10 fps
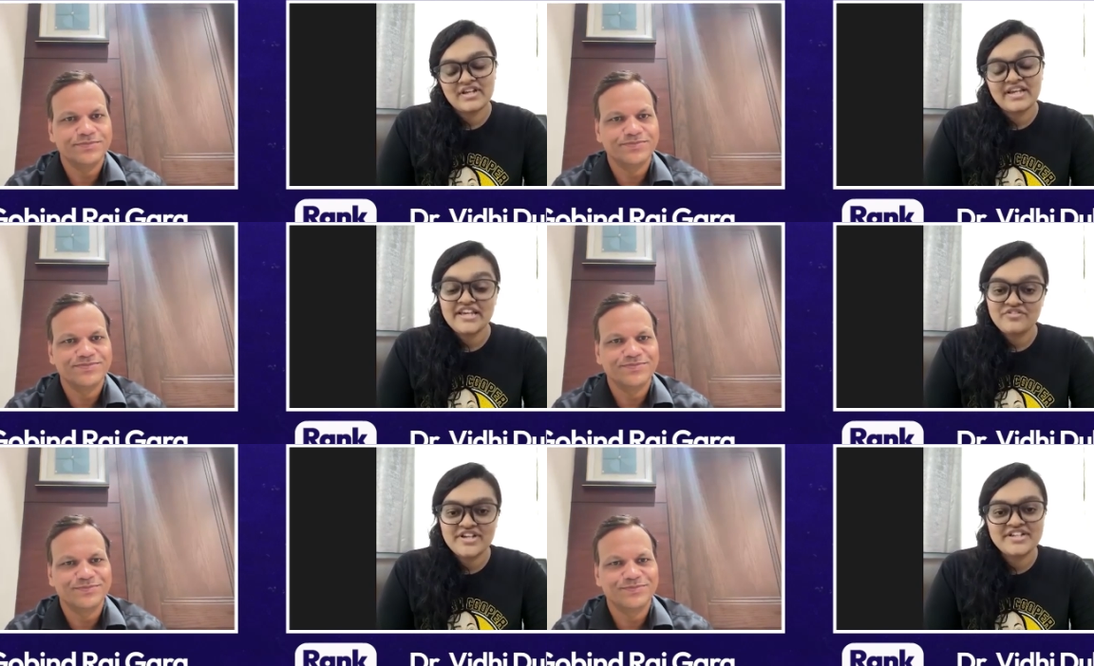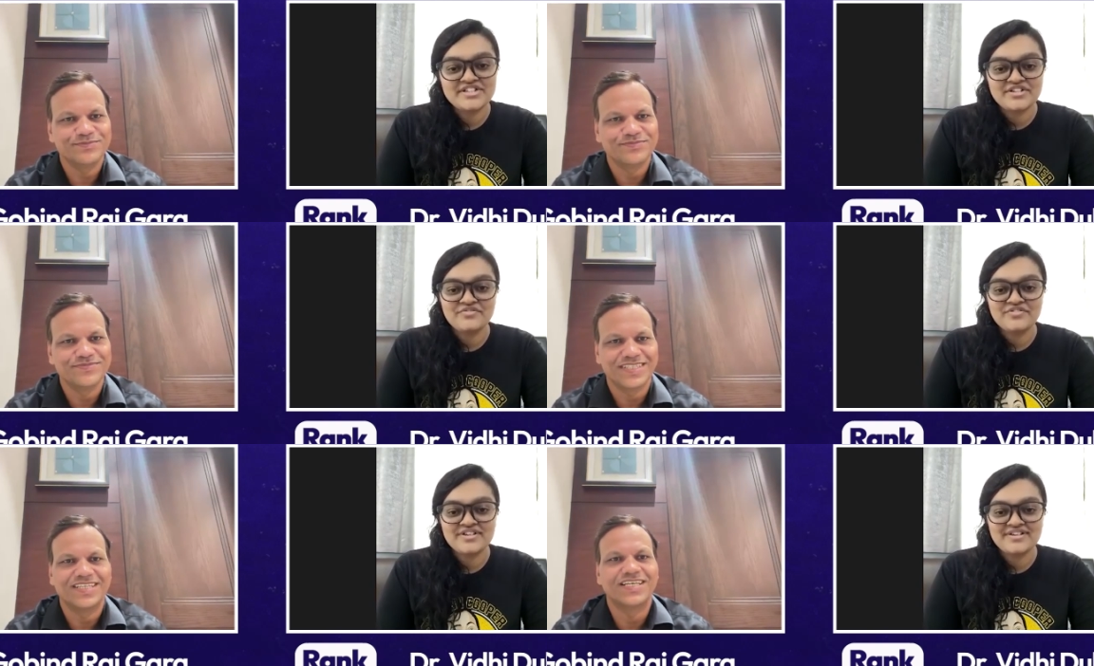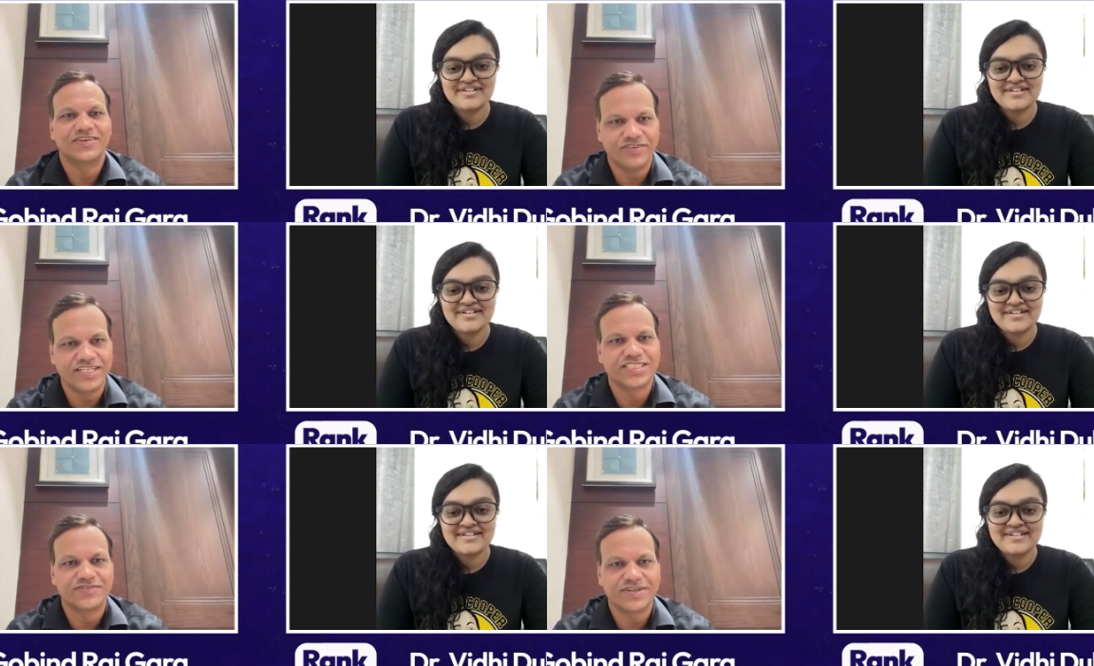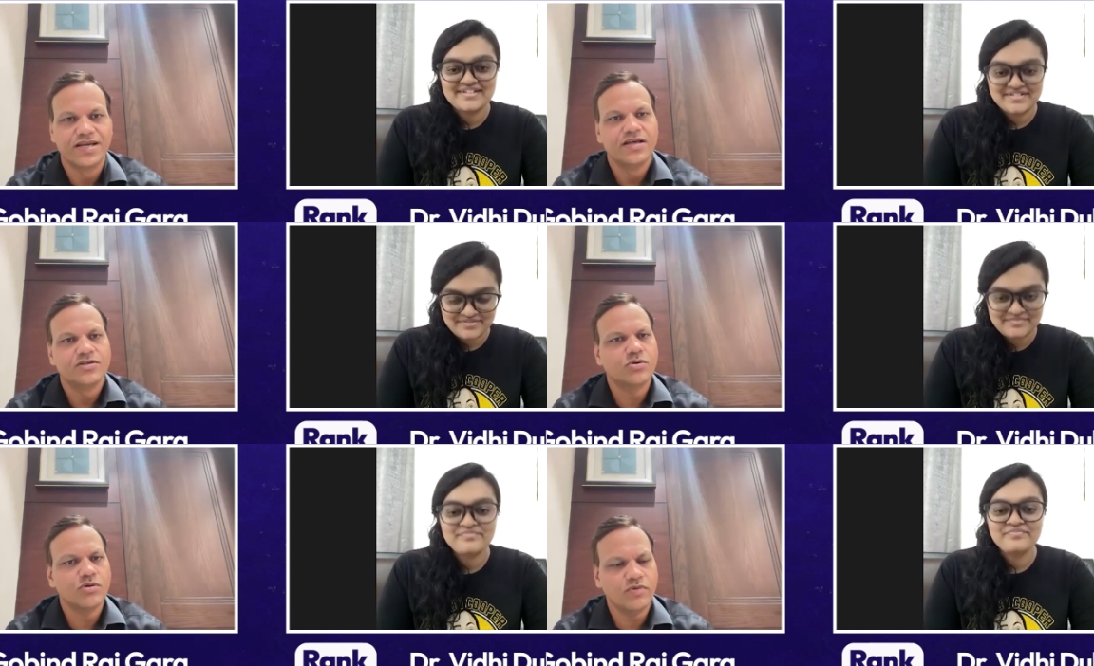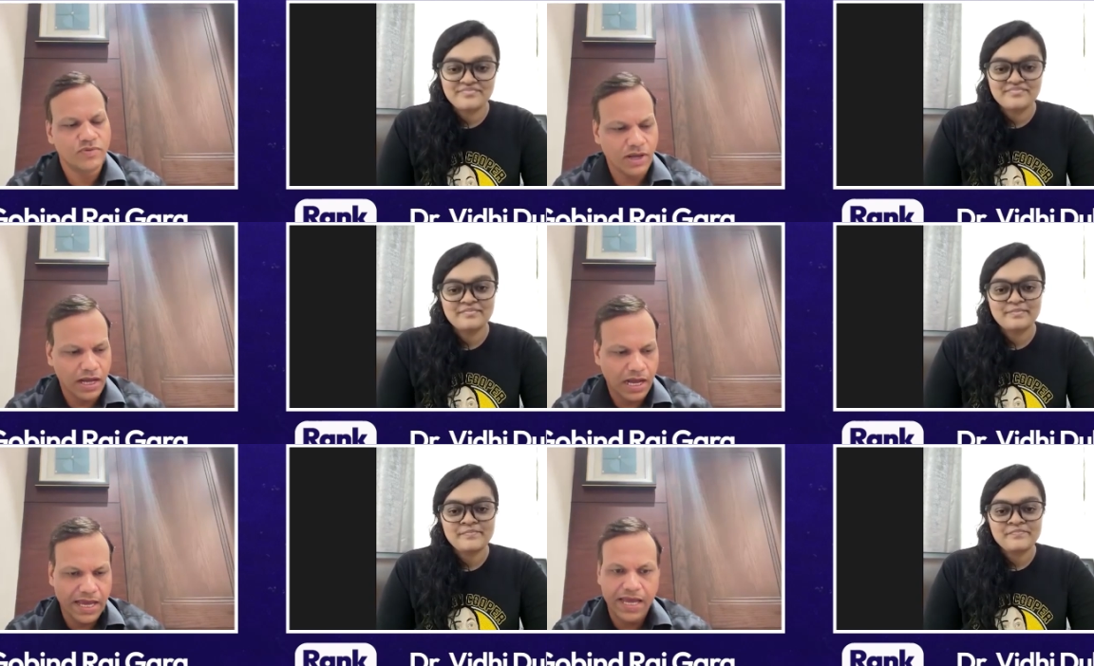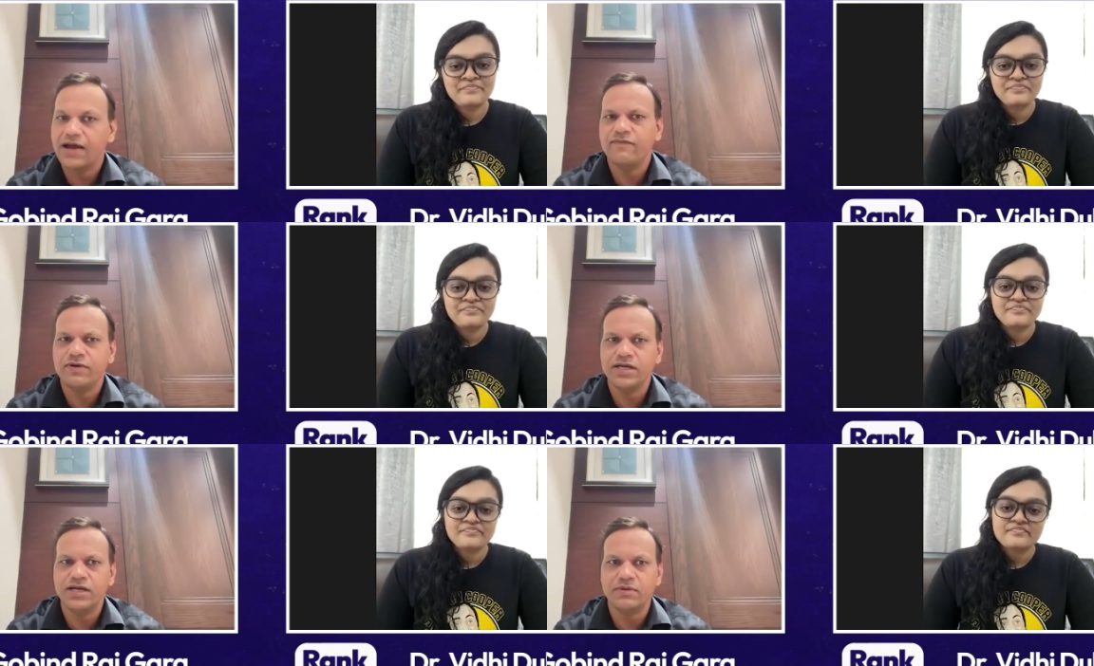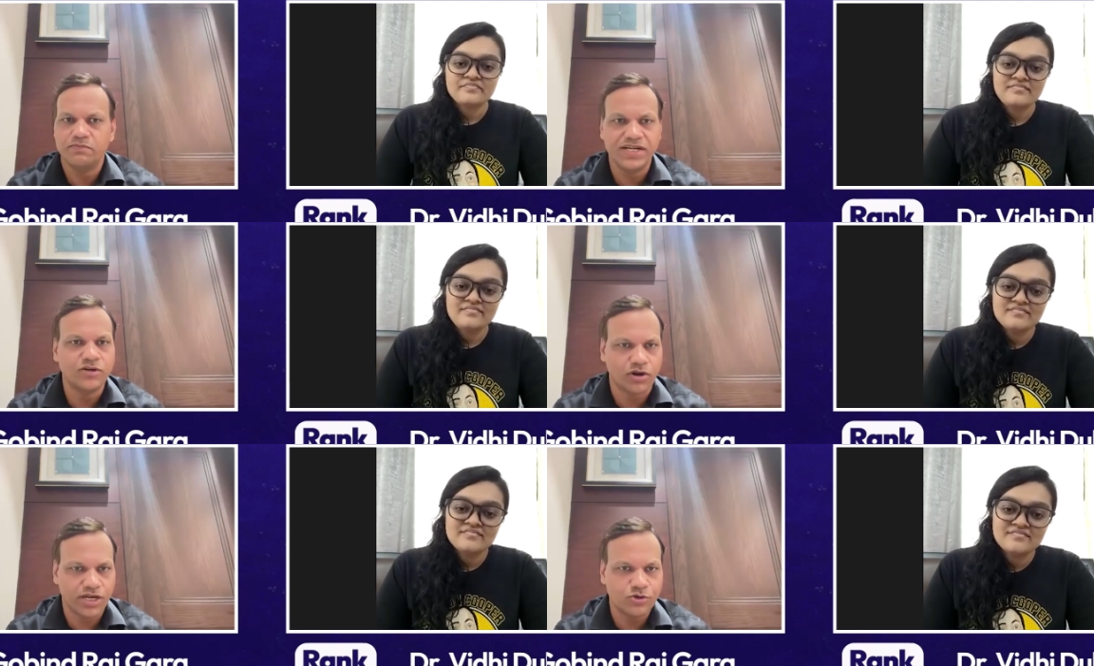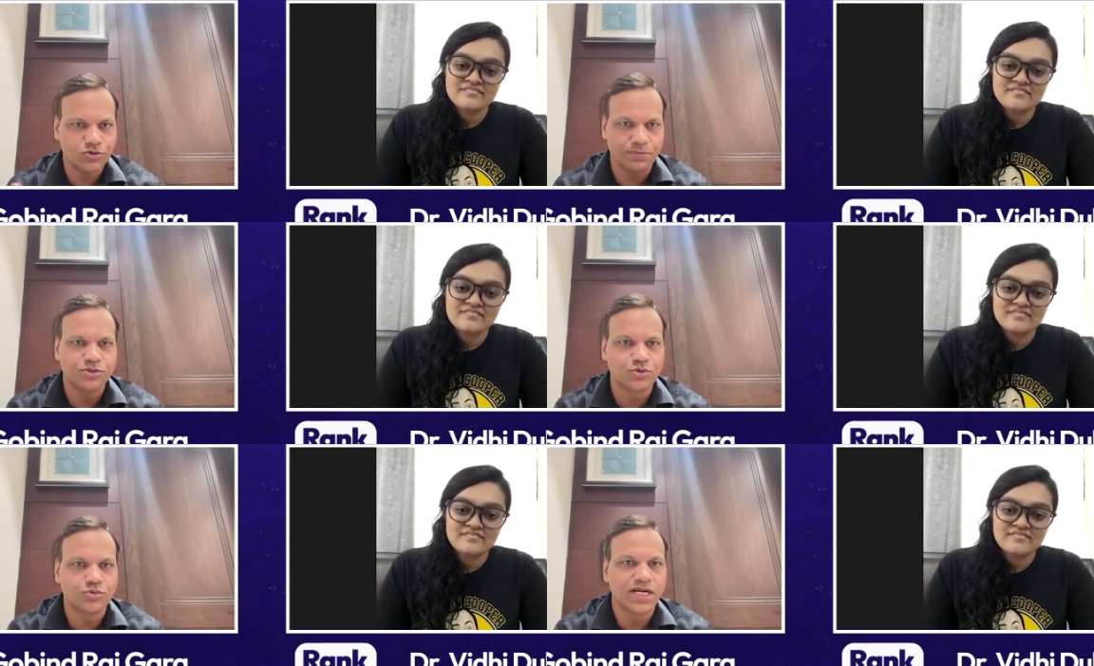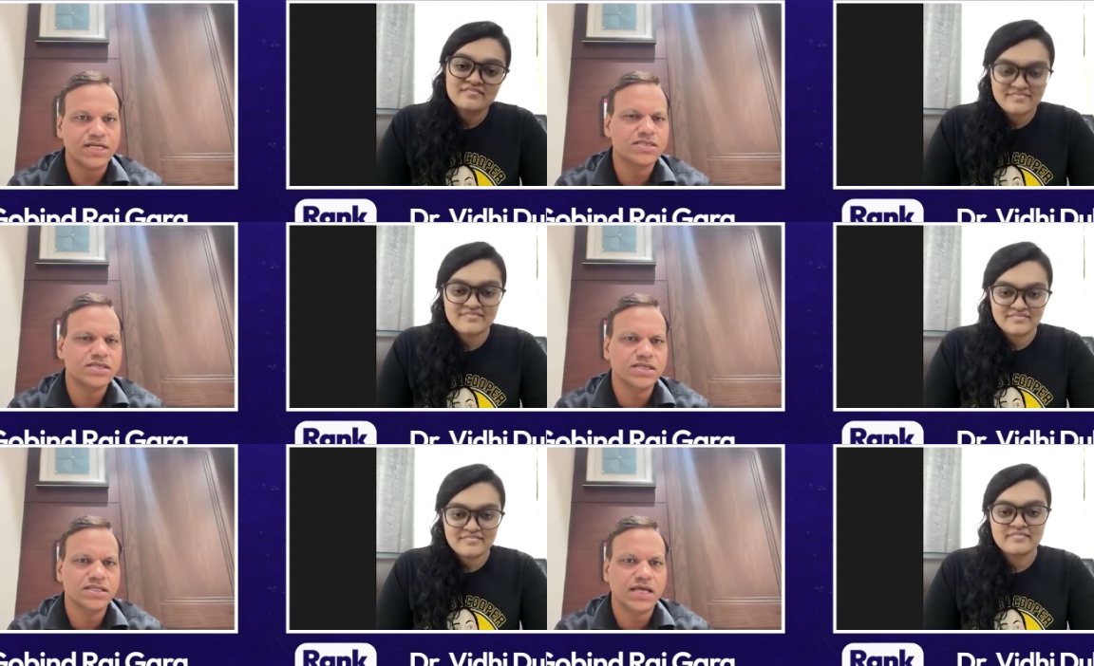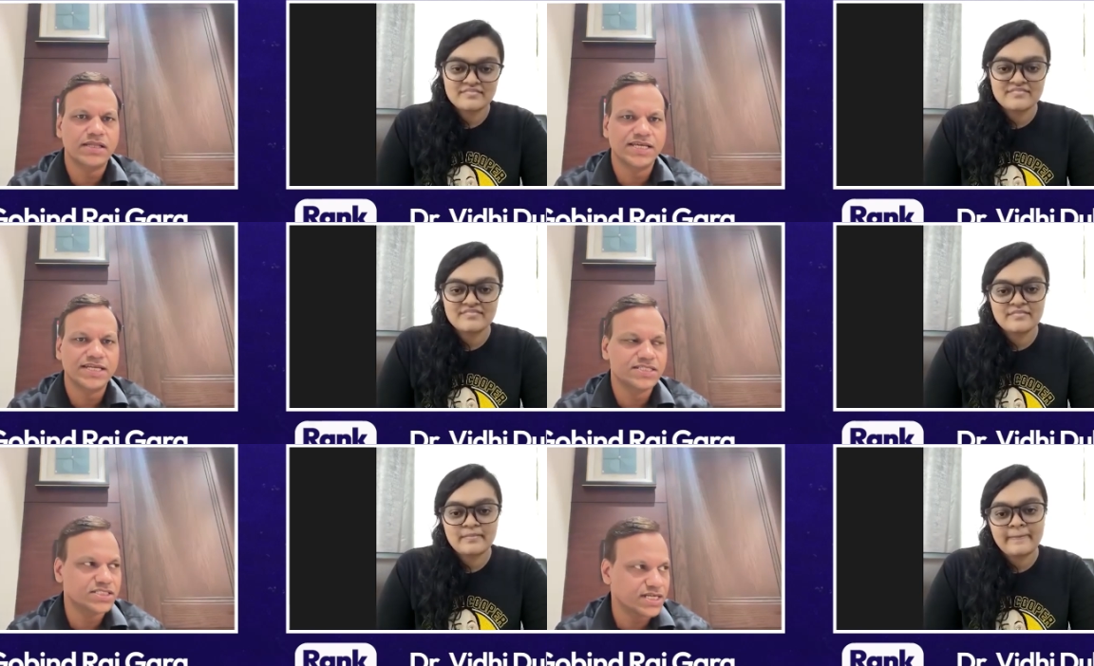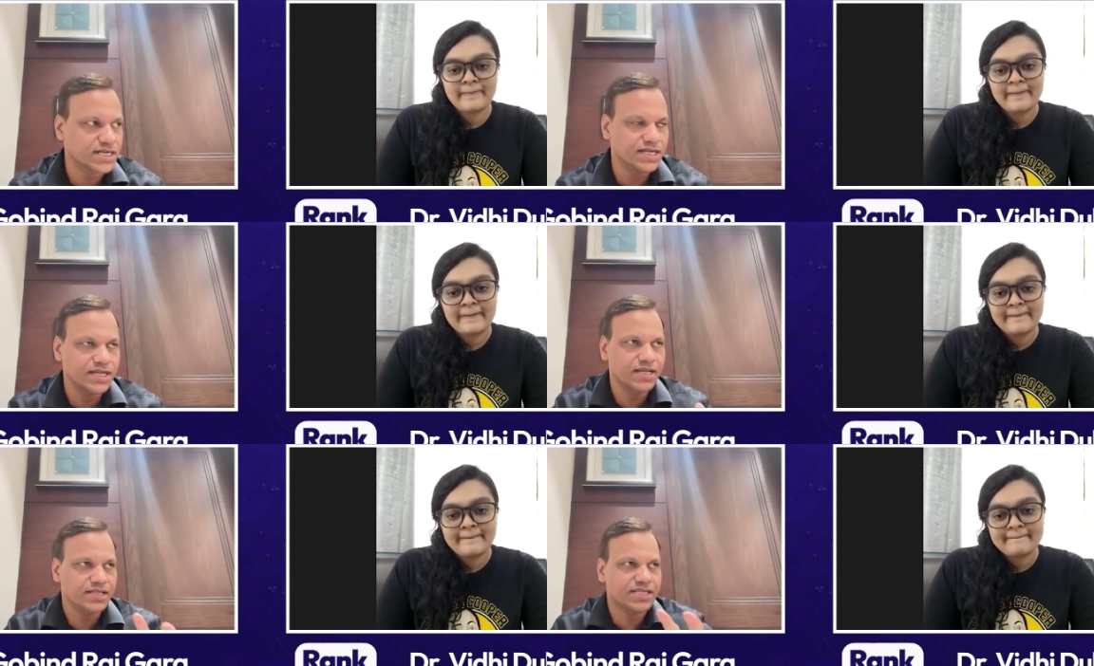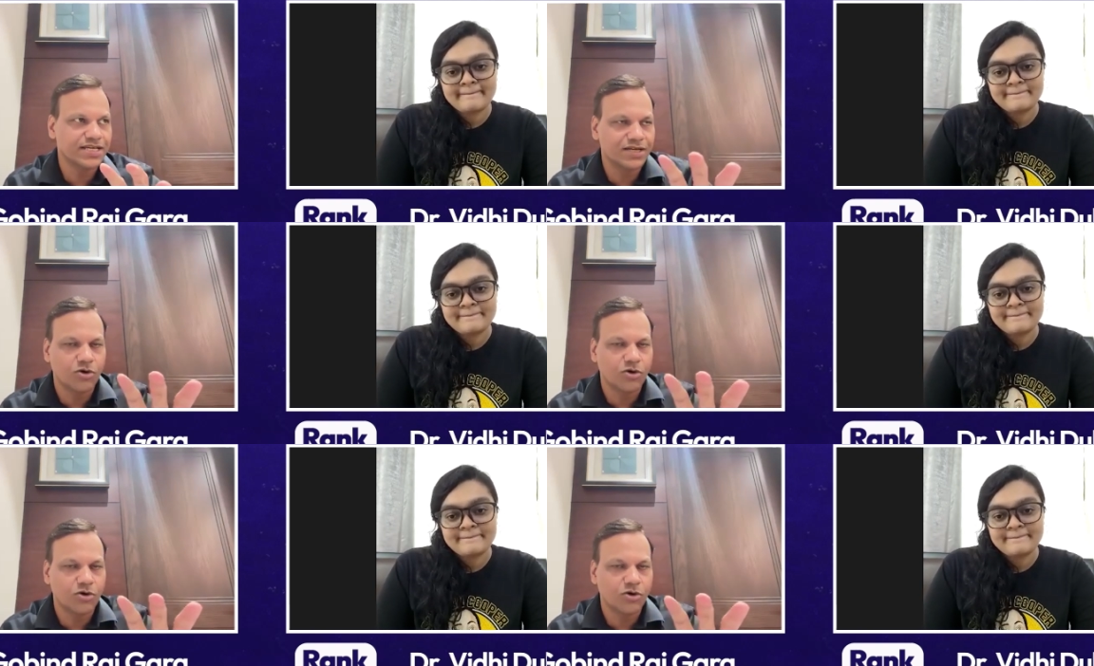Speaker 1: Evening shift.
Speaker 2: Evening shift. So, I have uh, been talking to some students, uh, and there is a general thing